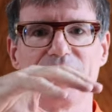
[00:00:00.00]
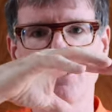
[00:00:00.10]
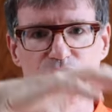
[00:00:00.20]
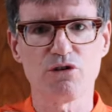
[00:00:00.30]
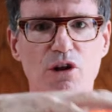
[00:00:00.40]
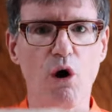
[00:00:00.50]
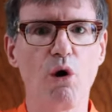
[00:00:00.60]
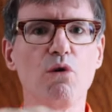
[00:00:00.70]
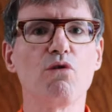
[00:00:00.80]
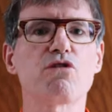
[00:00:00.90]
You do the
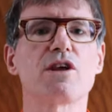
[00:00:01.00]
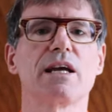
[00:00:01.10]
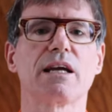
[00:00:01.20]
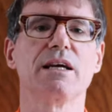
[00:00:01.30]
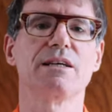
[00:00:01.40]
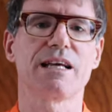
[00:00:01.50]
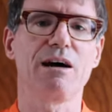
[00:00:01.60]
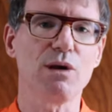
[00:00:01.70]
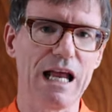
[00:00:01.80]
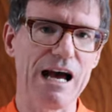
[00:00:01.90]
whole thing.
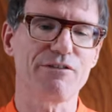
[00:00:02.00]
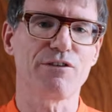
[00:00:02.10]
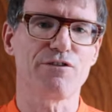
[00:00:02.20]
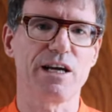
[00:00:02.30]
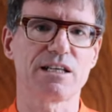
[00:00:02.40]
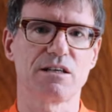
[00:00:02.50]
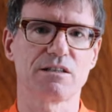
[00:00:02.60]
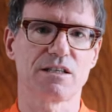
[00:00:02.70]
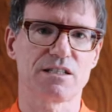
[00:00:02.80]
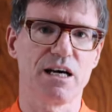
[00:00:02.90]
That will have an effect
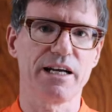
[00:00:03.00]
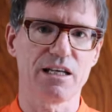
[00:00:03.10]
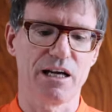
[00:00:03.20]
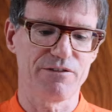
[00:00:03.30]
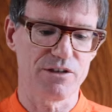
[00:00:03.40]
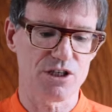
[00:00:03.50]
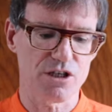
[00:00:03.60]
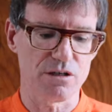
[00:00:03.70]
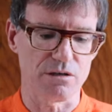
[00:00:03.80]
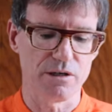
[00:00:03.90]
on the design life of the
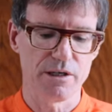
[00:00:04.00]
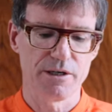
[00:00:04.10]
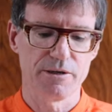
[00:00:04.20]
shoe.